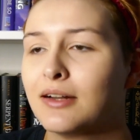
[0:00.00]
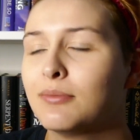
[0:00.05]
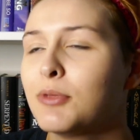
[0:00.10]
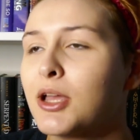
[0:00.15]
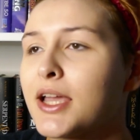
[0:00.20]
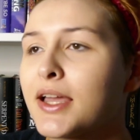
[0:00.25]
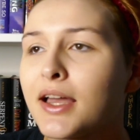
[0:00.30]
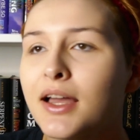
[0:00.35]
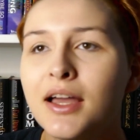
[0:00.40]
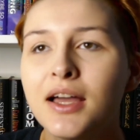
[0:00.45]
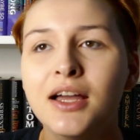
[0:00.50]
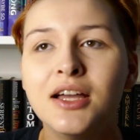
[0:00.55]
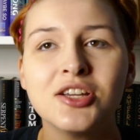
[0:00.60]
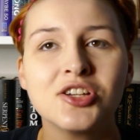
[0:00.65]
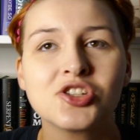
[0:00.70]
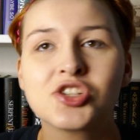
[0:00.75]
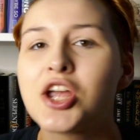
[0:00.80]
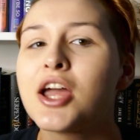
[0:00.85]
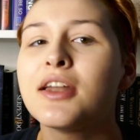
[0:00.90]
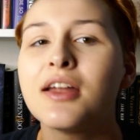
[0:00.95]
I'm like,
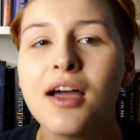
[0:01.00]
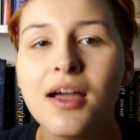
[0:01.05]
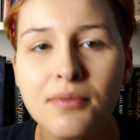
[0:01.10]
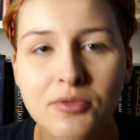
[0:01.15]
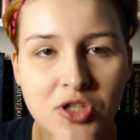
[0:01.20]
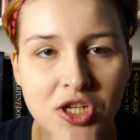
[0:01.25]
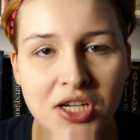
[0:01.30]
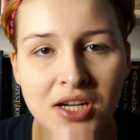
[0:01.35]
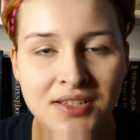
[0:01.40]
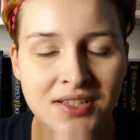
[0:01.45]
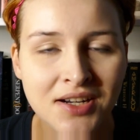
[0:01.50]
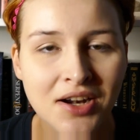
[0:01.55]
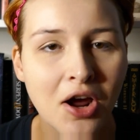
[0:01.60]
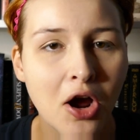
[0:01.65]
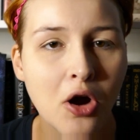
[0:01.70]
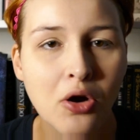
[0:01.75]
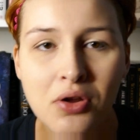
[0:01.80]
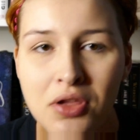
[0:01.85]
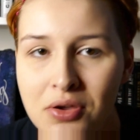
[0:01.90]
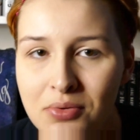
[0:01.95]
shut up, she doesn't
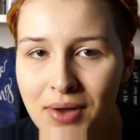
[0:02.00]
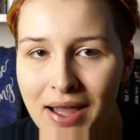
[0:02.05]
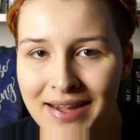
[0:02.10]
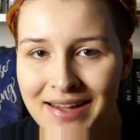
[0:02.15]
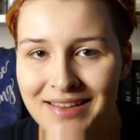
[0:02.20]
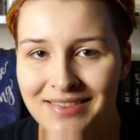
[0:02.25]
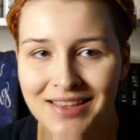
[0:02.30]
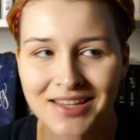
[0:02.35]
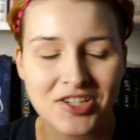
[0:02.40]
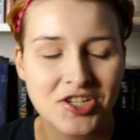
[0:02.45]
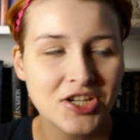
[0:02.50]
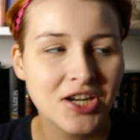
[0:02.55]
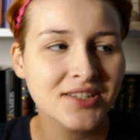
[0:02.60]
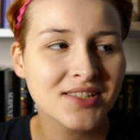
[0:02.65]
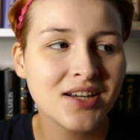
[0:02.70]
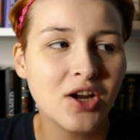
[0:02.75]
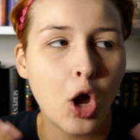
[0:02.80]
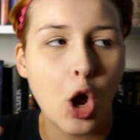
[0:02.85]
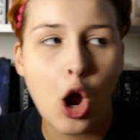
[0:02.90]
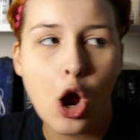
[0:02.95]
owe you anything. She
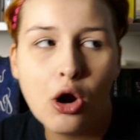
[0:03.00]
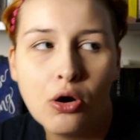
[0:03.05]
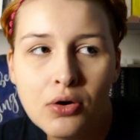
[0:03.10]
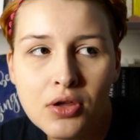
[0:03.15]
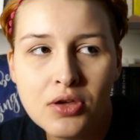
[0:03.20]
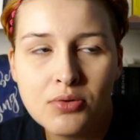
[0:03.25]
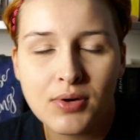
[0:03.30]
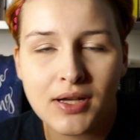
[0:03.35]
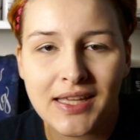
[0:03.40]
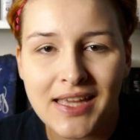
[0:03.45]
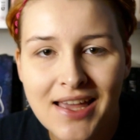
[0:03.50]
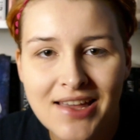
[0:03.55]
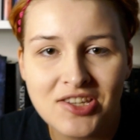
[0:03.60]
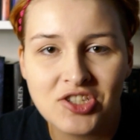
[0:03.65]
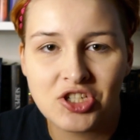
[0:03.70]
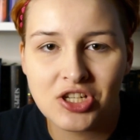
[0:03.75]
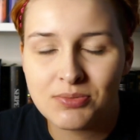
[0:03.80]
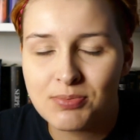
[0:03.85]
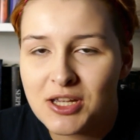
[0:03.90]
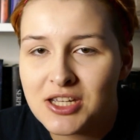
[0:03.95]
doesn't owe you a
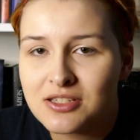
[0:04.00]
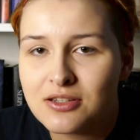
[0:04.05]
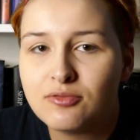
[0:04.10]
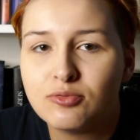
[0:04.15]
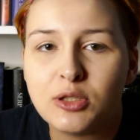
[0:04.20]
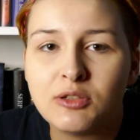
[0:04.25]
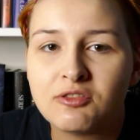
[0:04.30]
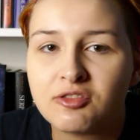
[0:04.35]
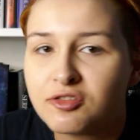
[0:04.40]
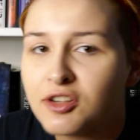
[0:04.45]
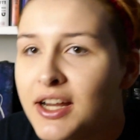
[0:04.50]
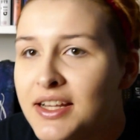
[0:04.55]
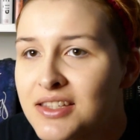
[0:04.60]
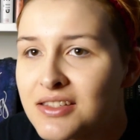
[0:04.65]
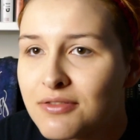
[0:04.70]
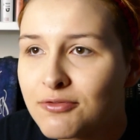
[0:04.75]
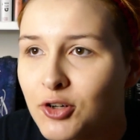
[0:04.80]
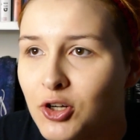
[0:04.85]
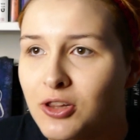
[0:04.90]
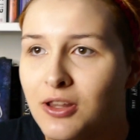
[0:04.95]
kiss just because you've been
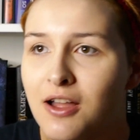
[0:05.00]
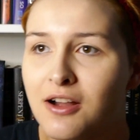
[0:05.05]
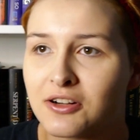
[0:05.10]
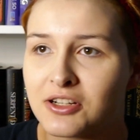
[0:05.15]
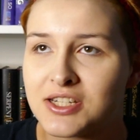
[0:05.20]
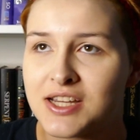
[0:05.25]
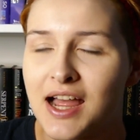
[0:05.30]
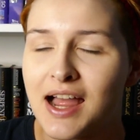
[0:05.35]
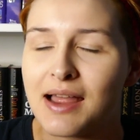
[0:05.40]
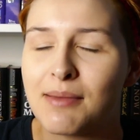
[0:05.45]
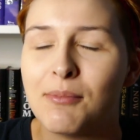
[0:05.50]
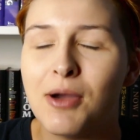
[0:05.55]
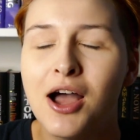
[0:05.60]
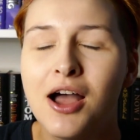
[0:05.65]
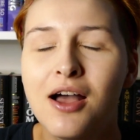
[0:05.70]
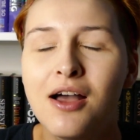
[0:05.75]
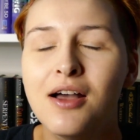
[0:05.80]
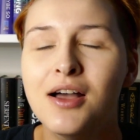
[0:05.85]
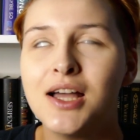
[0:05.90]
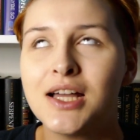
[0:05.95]
friends for a long time.
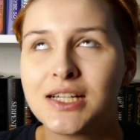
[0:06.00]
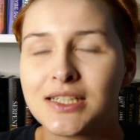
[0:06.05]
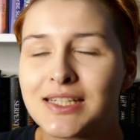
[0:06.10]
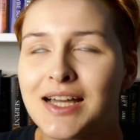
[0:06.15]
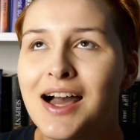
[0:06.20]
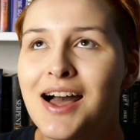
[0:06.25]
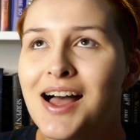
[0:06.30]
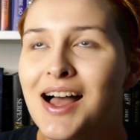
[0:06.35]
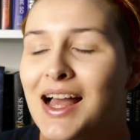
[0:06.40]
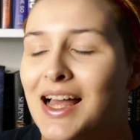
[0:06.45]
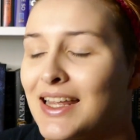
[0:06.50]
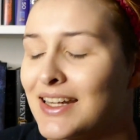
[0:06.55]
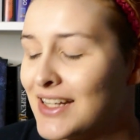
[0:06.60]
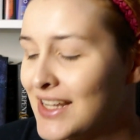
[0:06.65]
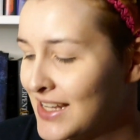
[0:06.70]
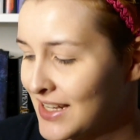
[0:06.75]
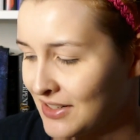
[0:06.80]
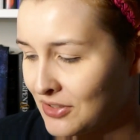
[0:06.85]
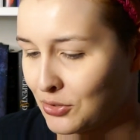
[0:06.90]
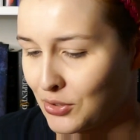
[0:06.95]
God,
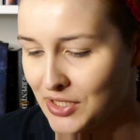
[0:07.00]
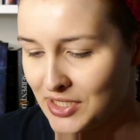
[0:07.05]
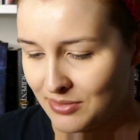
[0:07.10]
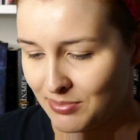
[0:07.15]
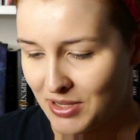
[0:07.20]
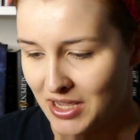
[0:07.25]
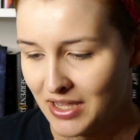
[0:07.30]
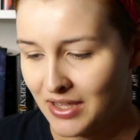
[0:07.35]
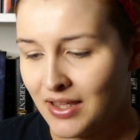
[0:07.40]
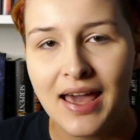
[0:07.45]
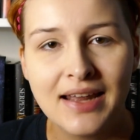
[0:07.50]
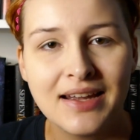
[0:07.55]
he annoys me.